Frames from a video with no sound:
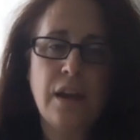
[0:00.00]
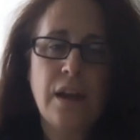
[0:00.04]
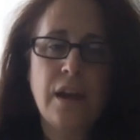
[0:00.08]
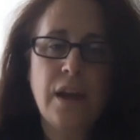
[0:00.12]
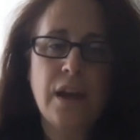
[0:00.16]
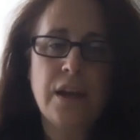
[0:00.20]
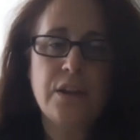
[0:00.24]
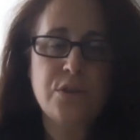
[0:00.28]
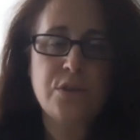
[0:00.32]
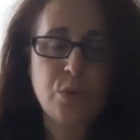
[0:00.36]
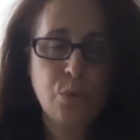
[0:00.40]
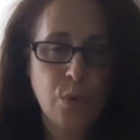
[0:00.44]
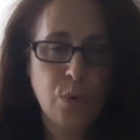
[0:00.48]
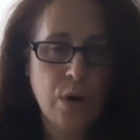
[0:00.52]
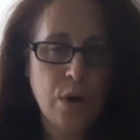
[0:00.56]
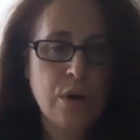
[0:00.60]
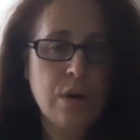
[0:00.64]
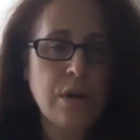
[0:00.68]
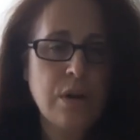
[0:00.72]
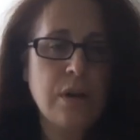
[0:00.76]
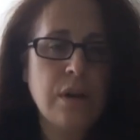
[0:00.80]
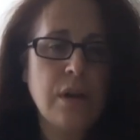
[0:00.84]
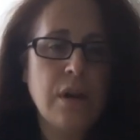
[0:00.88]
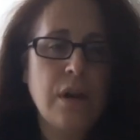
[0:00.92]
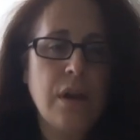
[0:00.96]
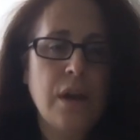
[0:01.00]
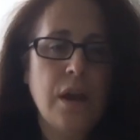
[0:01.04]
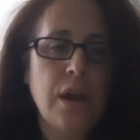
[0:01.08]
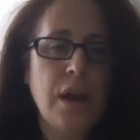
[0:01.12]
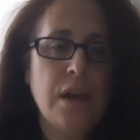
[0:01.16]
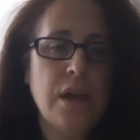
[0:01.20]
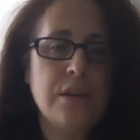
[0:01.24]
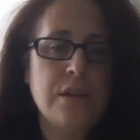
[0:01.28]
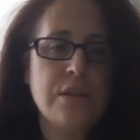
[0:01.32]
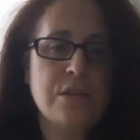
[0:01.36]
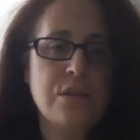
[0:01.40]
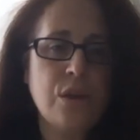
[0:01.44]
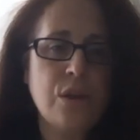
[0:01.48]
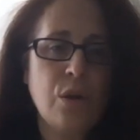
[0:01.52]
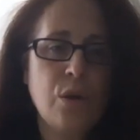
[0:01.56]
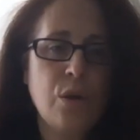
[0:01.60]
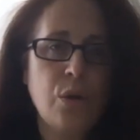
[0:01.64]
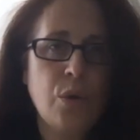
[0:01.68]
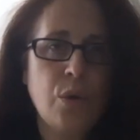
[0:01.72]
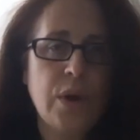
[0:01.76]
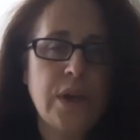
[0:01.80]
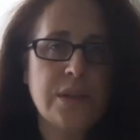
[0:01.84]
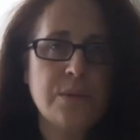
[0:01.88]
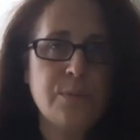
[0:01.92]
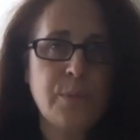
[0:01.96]
and to work. And
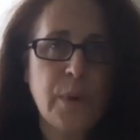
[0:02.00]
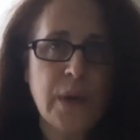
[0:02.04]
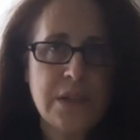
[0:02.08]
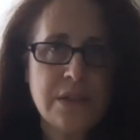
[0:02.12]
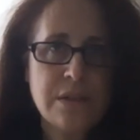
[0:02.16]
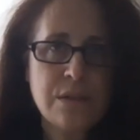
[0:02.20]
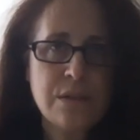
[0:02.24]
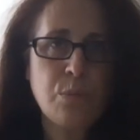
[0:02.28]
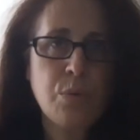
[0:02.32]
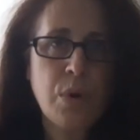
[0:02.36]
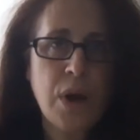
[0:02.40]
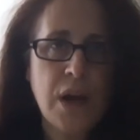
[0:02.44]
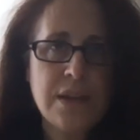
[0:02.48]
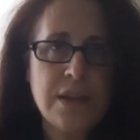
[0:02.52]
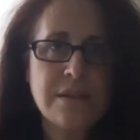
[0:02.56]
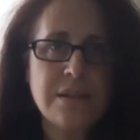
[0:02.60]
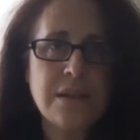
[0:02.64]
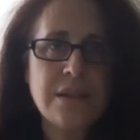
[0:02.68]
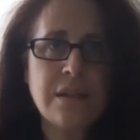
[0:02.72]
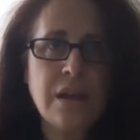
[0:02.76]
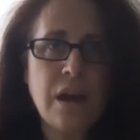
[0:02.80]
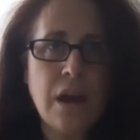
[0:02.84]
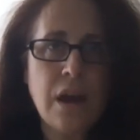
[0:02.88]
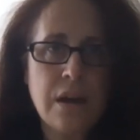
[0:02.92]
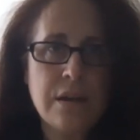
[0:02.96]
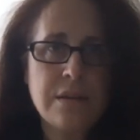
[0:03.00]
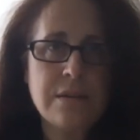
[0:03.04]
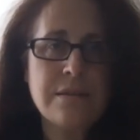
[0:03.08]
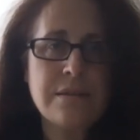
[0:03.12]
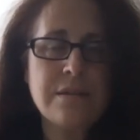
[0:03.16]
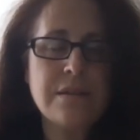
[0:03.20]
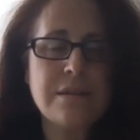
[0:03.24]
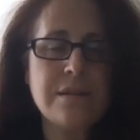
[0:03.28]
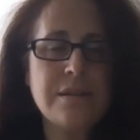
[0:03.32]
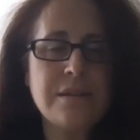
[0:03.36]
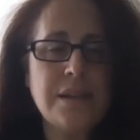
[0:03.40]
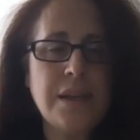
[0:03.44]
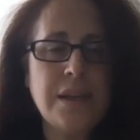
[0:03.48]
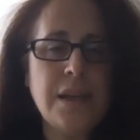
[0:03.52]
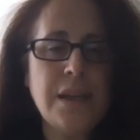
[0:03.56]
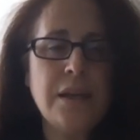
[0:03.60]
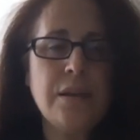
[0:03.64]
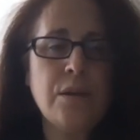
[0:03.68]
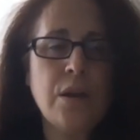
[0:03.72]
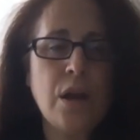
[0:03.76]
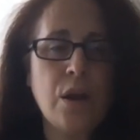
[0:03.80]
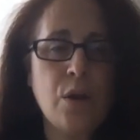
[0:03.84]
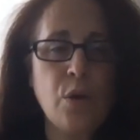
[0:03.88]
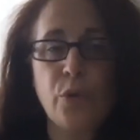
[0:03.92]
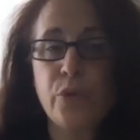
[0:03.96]
so it's been surprising to us to see
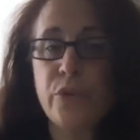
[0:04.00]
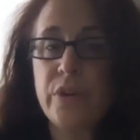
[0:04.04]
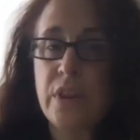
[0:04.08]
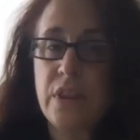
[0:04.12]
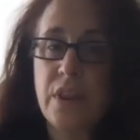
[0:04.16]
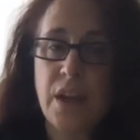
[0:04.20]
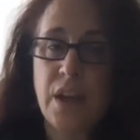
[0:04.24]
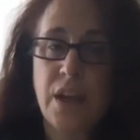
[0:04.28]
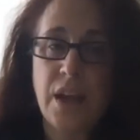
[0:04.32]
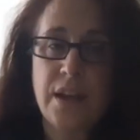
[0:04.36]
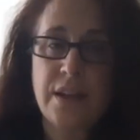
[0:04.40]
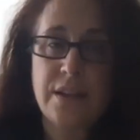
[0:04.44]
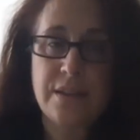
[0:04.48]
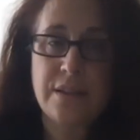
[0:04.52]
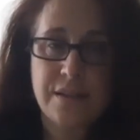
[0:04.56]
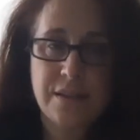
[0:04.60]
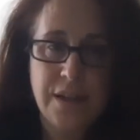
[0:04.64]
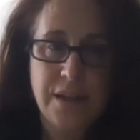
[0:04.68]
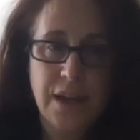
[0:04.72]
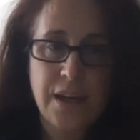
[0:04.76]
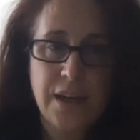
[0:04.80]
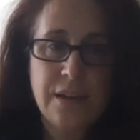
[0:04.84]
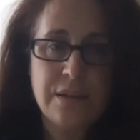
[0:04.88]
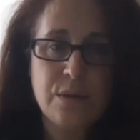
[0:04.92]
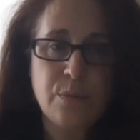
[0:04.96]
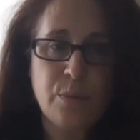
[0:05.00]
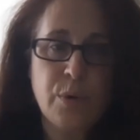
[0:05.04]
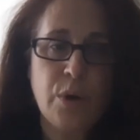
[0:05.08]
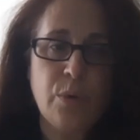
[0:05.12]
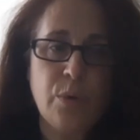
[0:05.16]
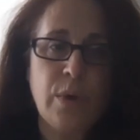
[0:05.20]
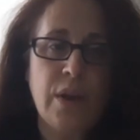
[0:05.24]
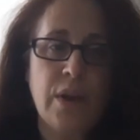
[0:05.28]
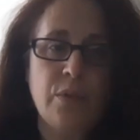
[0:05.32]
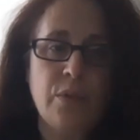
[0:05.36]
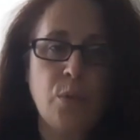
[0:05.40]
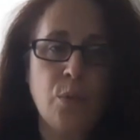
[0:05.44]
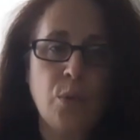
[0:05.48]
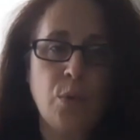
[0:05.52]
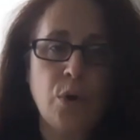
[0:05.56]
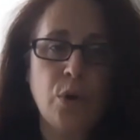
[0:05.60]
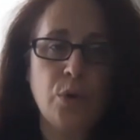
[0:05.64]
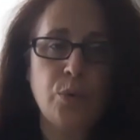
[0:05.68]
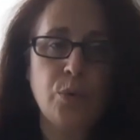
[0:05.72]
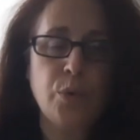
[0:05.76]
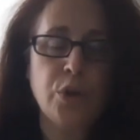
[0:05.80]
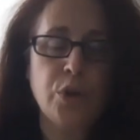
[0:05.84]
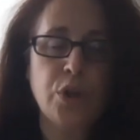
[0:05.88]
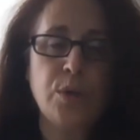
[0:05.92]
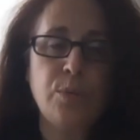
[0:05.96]
not only in the United States, but around the
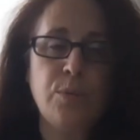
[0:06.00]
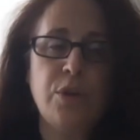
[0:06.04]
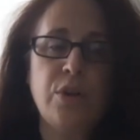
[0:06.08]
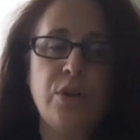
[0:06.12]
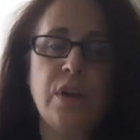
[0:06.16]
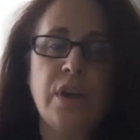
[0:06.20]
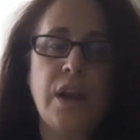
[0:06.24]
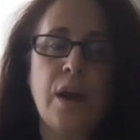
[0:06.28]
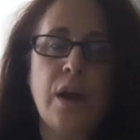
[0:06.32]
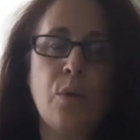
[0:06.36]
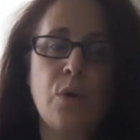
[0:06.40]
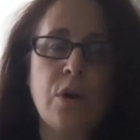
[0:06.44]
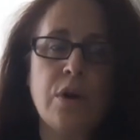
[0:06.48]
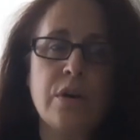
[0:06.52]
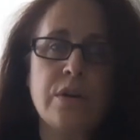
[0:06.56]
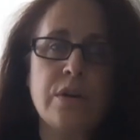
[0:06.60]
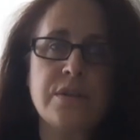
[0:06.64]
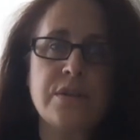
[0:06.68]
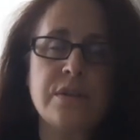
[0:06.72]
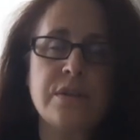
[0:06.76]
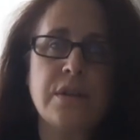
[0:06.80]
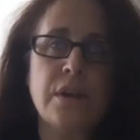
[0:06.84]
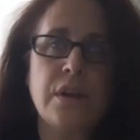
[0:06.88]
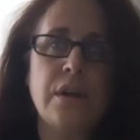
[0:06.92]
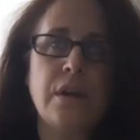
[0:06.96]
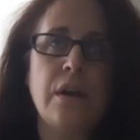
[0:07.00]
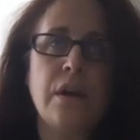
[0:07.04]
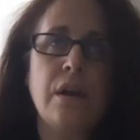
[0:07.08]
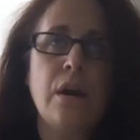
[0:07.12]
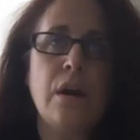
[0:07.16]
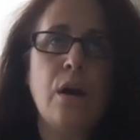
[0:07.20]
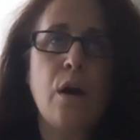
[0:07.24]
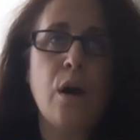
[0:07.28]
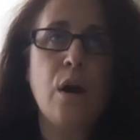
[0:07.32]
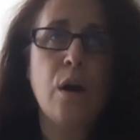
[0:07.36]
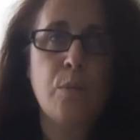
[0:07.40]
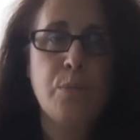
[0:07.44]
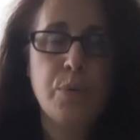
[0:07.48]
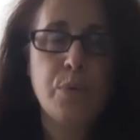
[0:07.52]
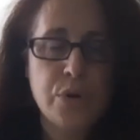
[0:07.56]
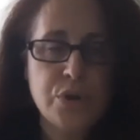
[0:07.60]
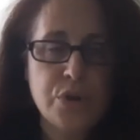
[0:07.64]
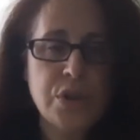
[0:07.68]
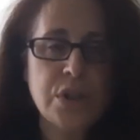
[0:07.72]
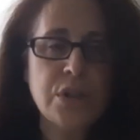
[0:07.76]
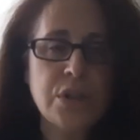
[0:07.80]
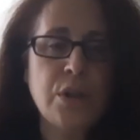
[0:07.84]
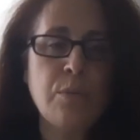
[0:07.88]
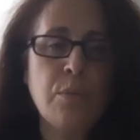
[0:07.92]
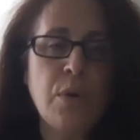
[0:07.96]
world, where community networks are
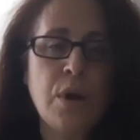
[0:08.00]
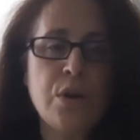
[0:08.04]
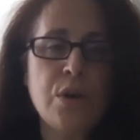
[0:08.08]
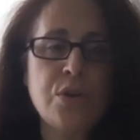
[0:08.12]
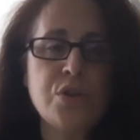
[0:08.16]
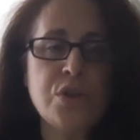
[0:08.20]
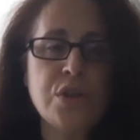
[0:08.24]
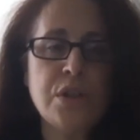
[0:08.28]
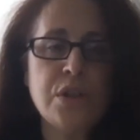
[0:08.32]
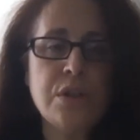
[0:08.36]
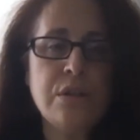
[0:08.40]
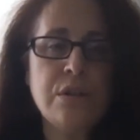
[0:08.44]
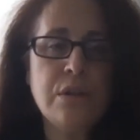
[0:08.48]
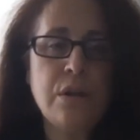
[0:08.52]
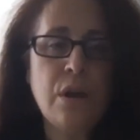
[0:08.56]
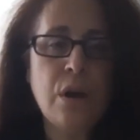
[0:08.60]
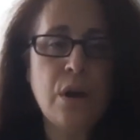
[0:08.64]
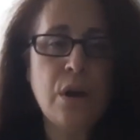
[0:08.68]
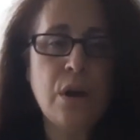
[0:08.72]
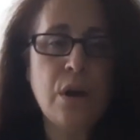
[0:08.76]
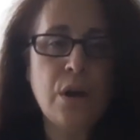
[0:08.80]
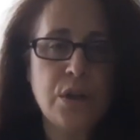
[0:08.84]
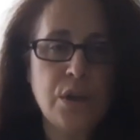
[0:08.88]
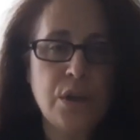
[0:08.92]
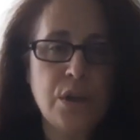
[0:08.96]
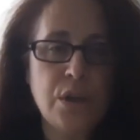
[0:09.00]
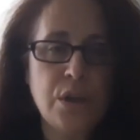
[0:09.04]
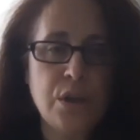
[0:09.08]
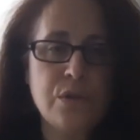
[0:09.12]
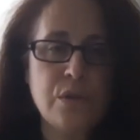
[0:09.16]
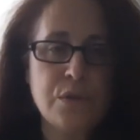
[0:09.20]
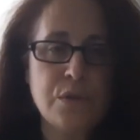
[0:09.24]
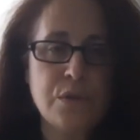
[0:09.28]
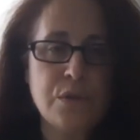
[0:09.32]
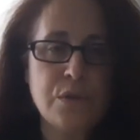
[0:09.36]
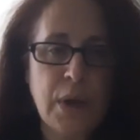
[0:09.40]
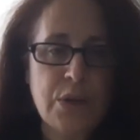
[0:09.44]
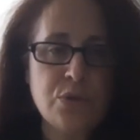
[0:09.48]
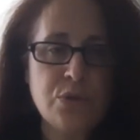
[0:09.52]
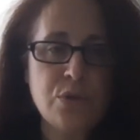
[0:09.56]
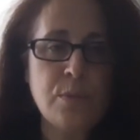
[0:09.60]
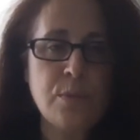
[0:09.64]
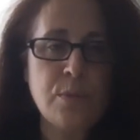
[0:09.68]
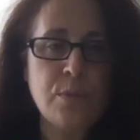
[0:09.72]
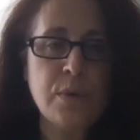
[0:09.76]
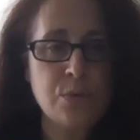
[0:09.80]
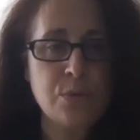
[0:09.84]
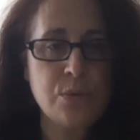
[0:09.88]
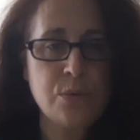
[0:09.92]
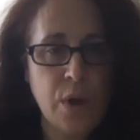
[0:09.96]
pushing the margin on the use of
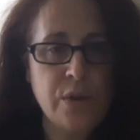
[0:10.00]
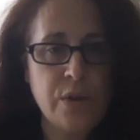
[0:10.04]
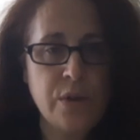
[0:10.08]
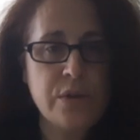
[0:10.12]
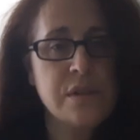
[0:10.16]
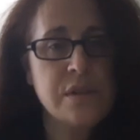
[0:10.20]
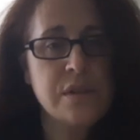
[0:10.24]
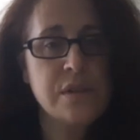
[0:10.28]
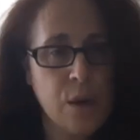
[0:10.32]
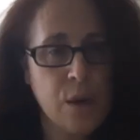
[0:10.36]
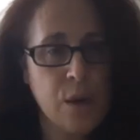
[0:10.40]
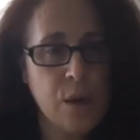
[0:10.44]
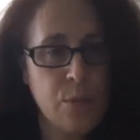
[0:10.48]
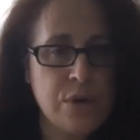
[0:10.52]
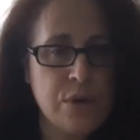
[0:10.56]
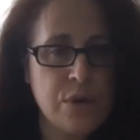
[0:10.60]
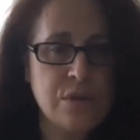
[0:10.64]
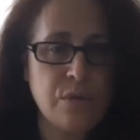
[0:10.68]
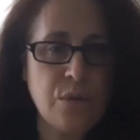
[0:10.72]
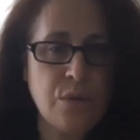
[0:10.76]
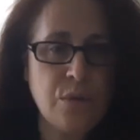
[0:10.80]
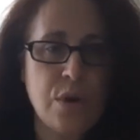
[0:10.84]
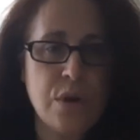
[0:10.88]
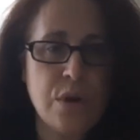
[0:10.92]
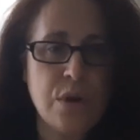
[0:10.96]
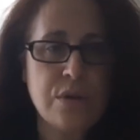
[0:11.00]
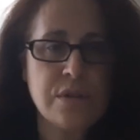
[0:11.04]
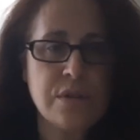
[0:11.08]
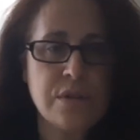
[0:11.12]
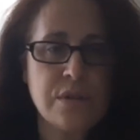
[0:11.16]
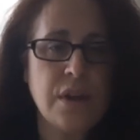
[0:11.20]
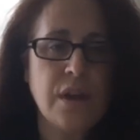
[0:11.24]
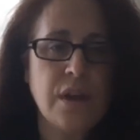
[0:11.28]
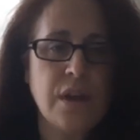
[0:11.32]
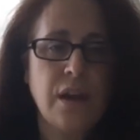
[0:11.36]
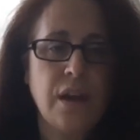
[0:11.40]
spectrum, as well as the libraries, of course.